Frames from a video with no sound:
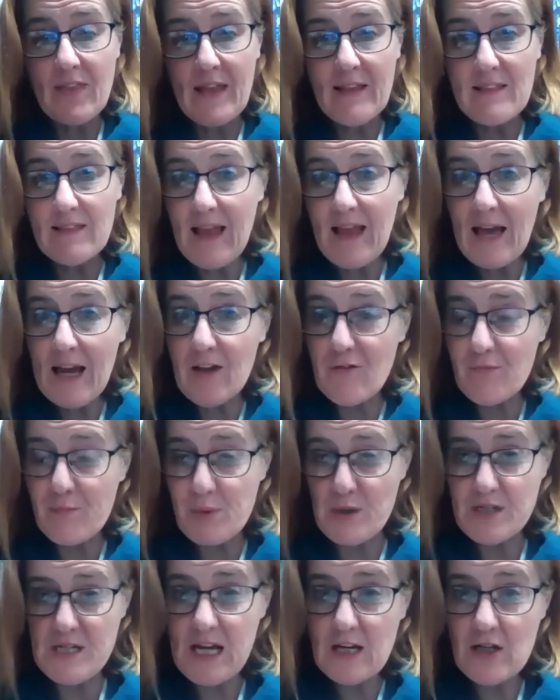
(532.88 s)
lack of
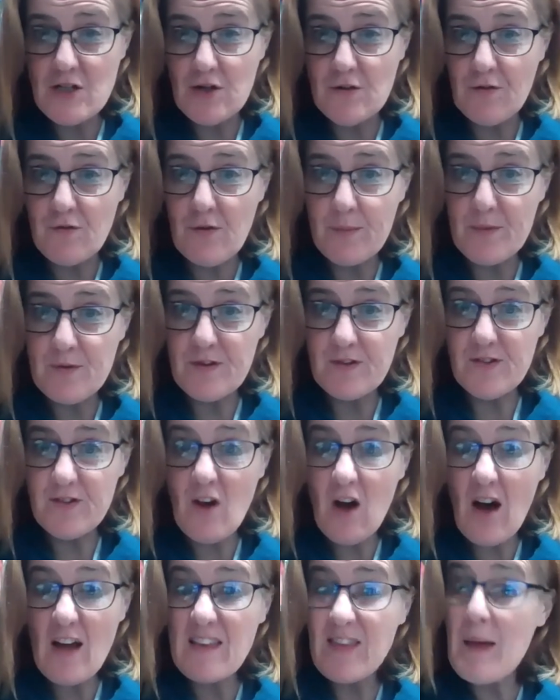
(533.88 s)
protection from
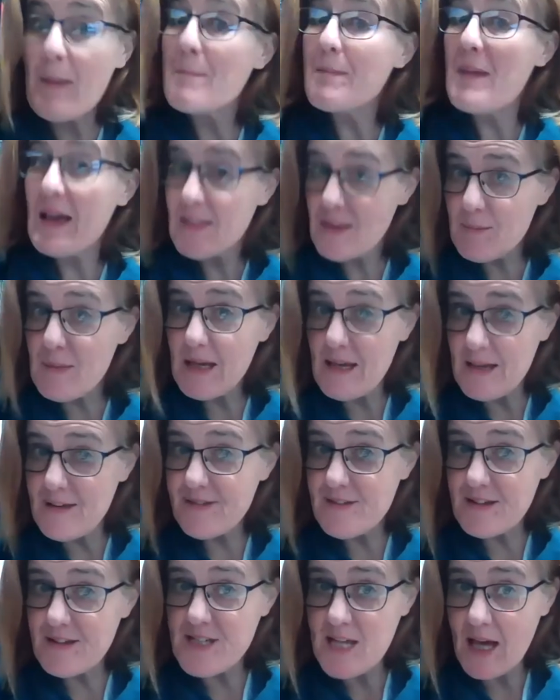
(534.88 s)
society, that made them
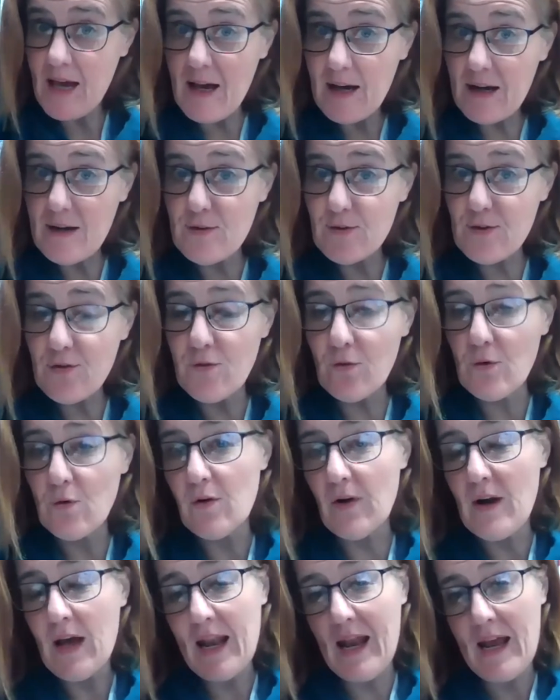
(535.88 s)
easy targets
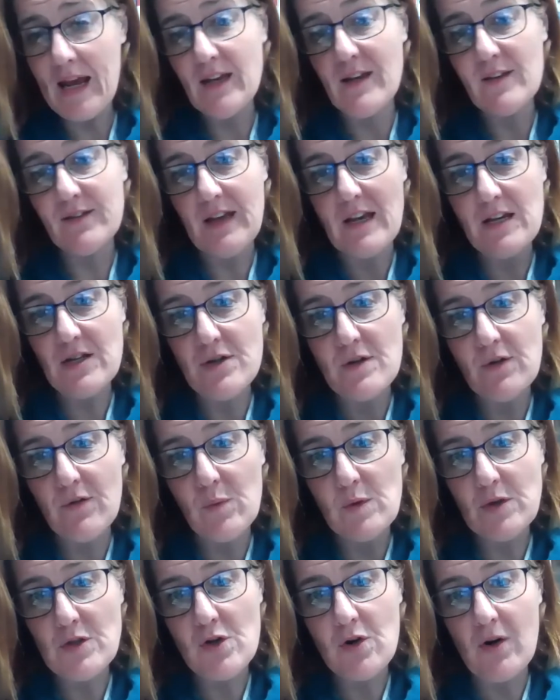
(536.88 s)
for an accusation of
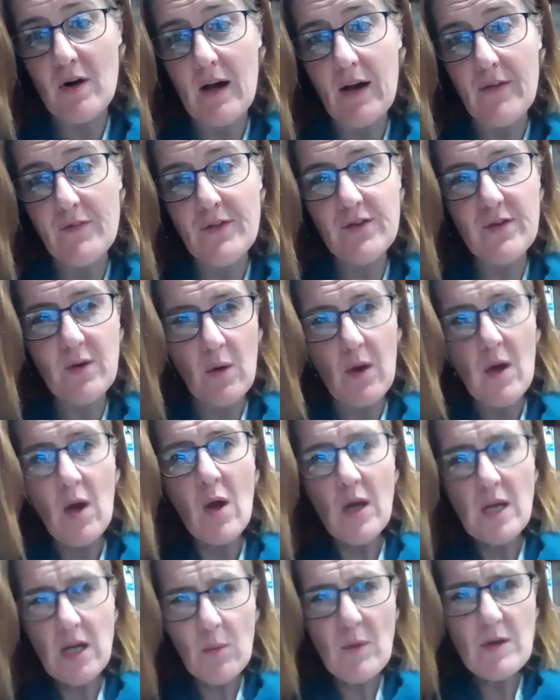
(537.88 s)
witchcraft. So,
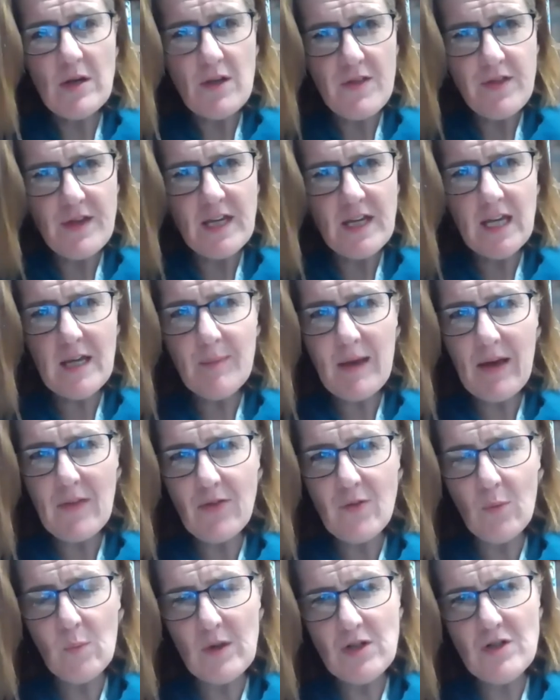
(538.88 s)
when you're thinking about
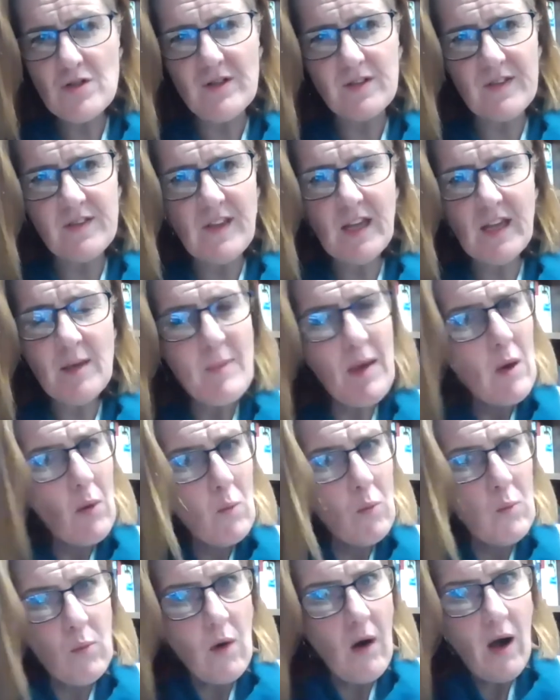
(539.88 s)
the witches, think about
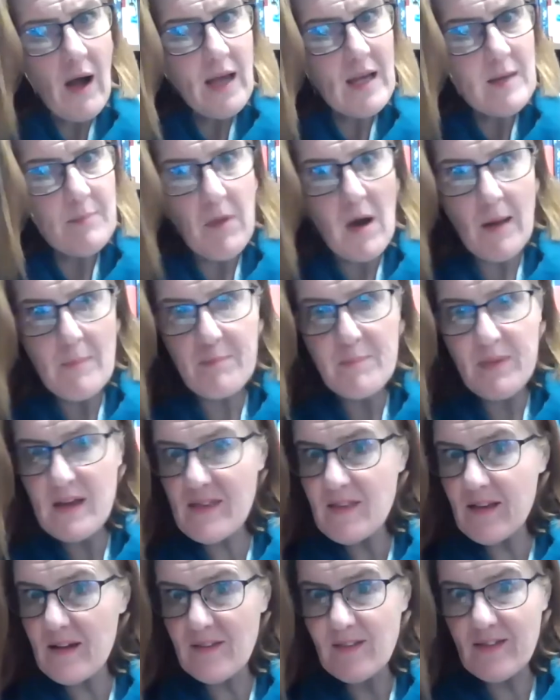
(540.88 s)
why it might be
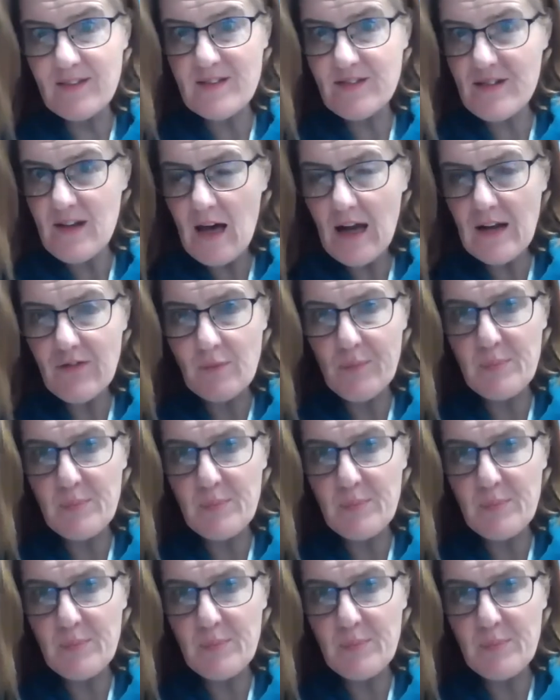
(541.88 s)
that at the start of a